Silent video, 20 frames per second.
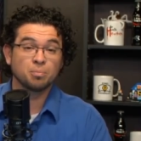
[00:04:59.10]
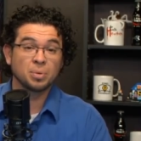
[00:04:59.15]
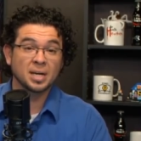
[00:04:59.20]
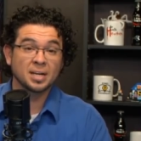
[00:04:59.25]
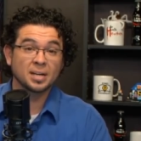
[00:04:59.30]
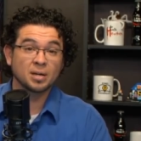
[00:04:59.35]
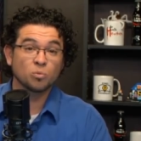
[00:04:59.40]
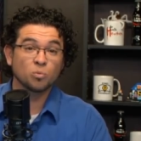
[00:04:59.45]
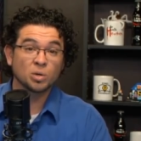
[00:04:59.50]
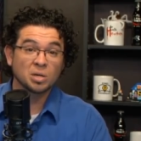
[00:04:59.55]

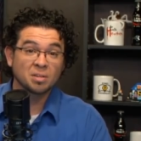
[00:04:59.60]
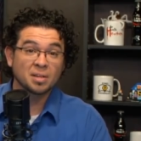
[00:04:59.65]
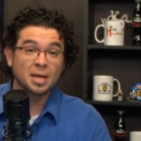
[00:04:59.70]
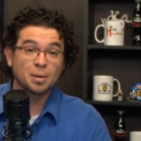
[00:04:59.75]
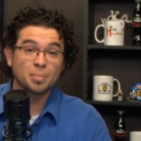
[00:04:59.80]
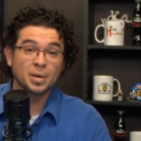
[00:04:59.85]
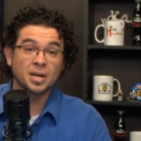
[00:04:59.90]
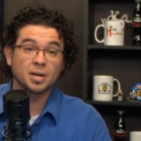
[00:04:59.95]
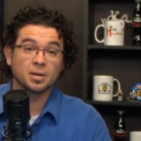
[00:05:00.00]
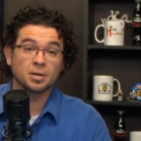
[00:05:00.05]
but it will
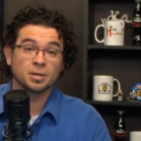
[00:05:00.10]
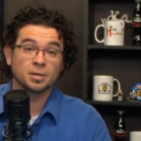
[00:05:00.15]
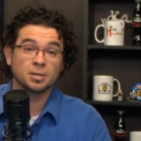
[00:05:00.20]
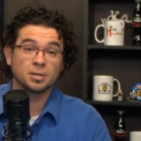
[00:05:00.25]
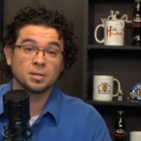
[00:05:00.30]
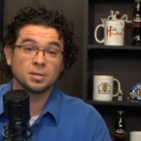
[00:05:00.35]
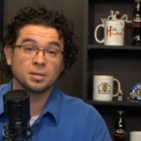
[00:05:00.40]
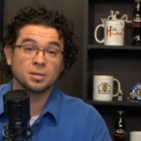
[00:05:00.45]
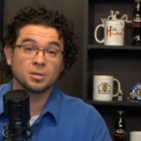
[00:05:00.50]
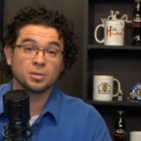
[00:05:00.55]
get better,
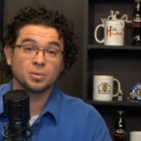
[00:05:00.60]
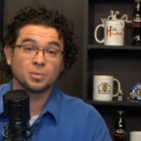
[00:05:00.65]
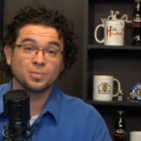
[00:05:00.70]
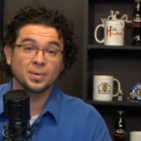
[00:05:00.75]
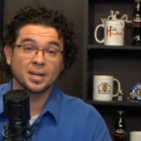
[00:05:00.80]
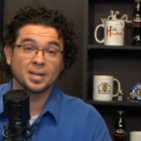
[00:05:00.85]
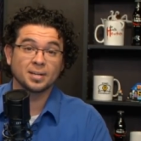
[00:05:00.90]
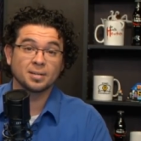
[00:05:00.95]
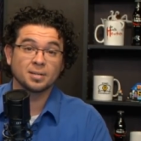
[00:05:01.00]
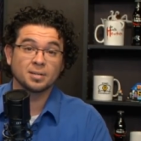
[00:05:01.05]

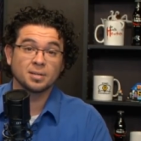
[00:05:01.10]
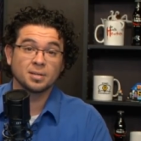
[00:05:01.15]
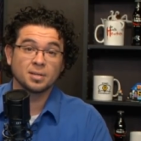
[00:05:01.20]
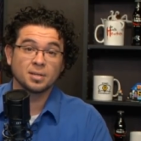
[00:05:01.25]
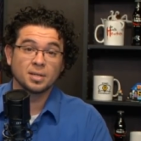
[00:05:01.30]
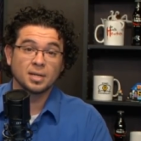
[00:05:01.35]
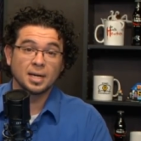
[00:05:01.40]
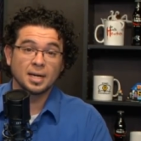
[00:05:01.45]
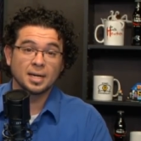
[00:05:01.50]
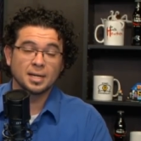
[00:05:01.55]
right?
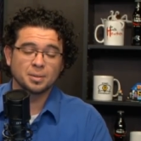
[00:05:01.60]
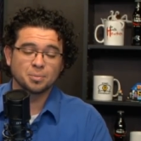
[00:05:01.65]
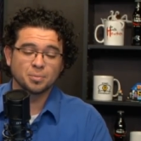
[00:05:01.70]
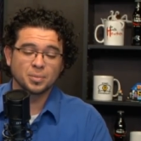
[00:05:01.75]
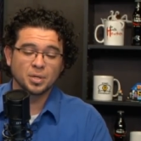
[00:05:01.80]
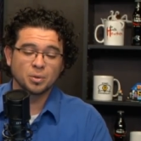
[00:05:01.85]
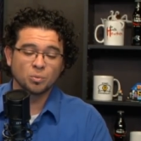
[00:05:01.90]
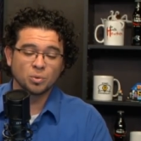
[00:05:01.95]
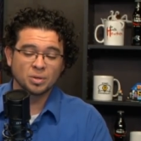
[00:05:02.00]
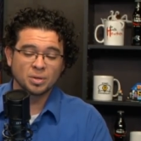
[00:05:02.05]

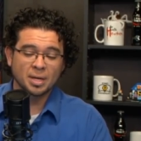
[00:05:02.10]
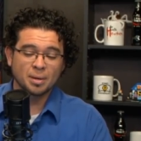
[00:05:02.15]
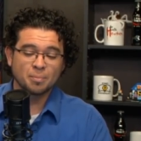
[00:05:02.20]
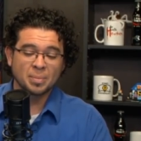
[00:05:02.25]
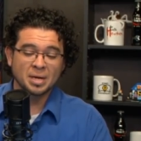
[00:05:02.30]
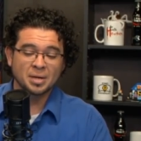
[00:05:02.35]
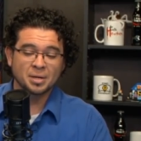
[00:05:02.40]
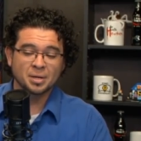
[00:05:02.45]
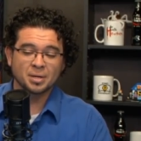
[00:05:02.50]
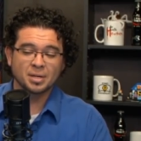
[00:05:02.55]
Um, it will
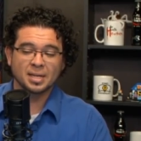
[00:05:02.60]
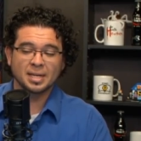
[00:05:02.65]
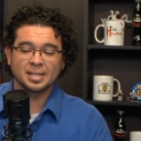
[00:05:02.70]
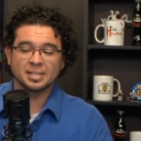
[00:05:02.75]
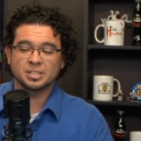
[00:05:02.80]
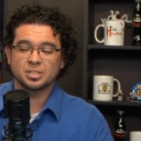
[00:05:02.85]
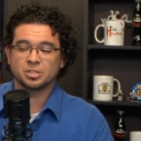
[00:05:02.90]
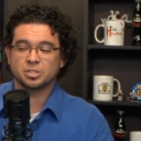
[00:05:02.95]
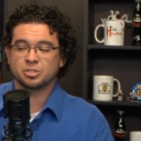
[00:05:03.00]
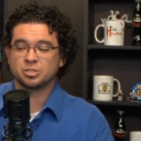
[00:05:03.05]
get better.
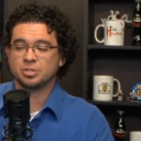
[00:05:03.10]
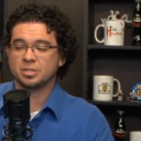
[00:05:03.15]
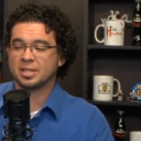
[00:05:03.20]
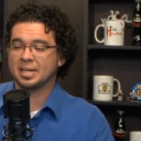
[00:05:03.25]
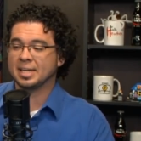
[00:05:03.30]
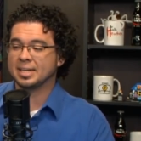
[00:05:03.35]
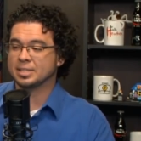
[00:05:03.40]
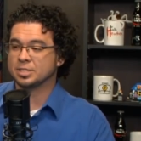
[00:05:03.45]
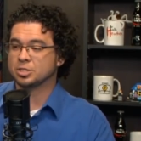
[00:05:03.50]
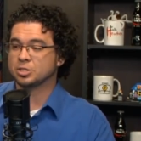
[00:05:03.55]
It's
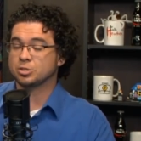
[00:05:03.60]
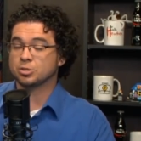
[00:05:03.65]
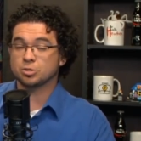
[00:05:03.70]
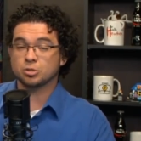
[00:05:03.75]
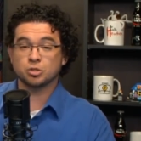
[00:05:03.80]
it's